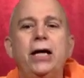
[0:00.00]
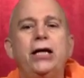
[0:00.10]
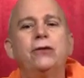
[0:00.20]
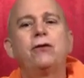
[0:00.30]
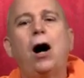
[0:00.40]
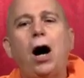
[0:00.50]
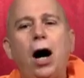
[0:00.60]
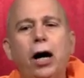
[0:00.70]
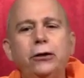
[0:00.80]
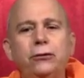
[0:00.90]
"If
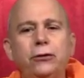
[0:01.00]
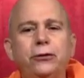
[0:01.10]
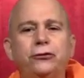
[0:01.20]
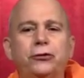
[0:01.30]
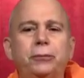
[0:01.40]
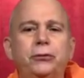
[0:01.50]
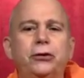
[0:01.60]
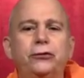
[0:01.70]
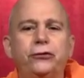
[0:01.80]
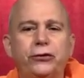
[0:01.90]
100
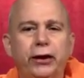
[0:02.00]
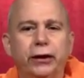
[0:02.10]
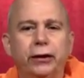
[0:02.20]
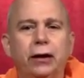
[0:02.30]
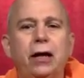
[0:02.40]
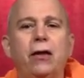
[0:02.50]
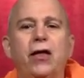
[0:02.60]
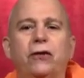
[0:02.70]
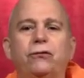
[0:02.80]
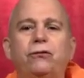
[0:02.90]
scriptures say
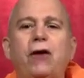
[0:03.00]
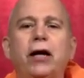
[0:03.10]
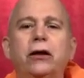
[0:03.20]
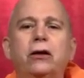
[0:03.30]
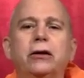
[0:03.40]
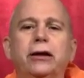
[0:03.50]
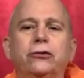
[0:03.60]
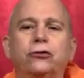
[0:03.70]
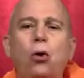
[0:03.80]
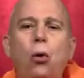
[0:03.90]
that fire
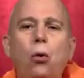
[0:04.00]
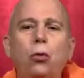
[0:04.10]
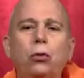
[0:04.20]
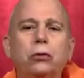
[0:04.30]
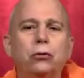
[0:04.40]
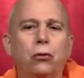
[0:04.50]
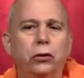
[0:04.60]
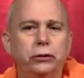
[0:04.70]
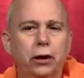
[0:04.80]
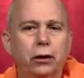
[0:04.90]
is cold
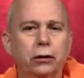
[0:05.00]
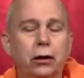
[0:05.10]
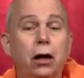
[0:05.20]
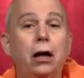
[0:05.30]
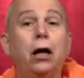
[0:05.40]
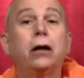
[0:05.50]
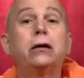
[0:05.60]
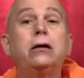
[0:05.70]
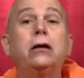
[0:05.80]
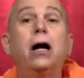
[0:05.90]
or dark,
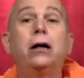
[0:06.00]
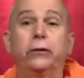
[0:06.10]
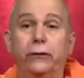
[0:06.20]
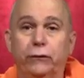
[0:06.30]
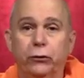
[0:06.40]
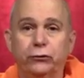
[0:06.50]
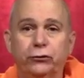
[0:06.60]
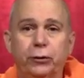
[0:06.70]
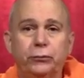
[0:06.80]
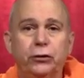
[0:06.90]
none of those
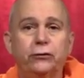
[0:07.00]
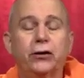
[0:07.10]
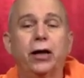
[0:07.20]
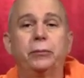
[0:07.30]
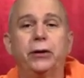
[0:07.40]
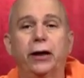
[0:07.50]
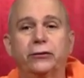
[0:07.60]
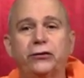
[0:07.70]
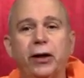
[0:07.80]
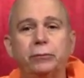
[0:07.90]
scriptures can be
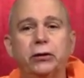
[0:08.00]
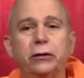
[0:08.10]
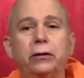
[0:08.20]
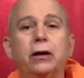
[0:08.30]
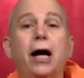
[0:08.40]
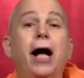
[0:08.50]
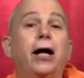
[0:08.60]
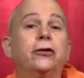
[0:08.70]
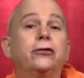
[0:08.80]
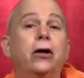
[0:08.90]
accepted
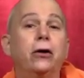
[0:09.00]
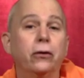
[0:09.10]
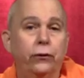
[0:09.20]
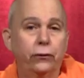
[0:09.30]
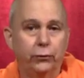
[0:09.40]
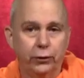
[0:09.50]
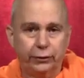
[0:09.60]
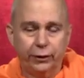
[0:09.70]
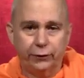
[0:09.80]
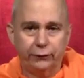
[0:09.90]
as
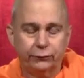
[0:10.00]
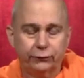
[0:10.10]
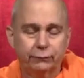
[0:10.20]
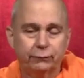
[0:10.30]
authoritative."